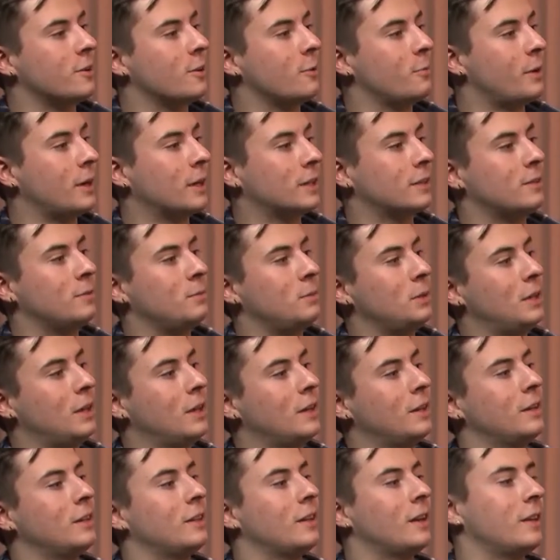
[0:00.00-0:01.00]
go back to the
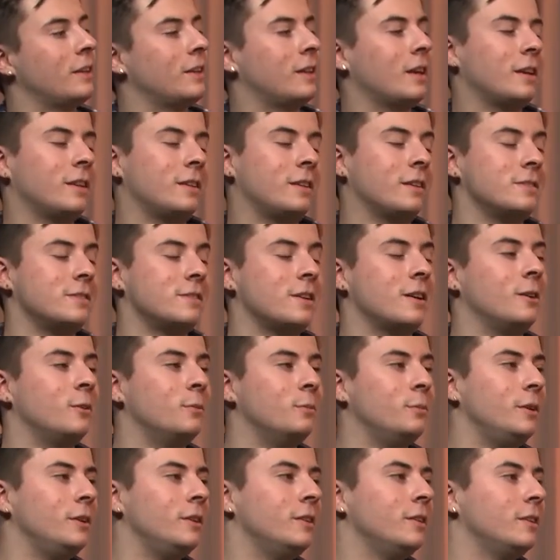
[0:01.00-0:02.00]
beginning, that does help
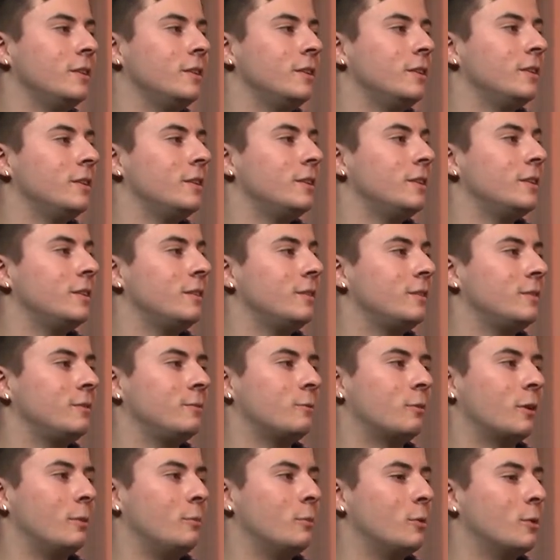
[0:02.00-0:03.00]
me
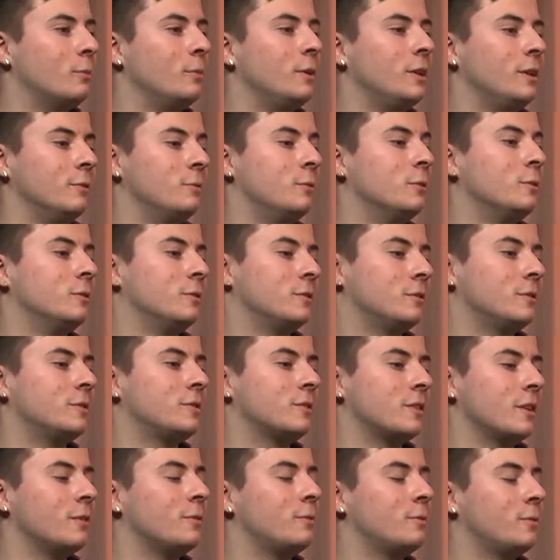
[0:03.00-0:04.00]
write more meaningful
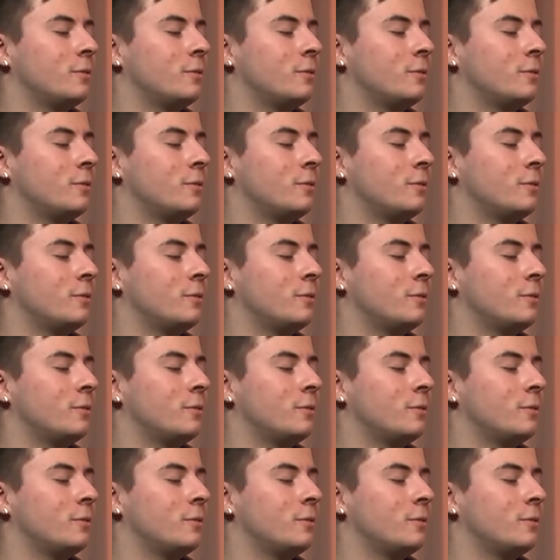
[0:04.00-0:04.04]
stuff.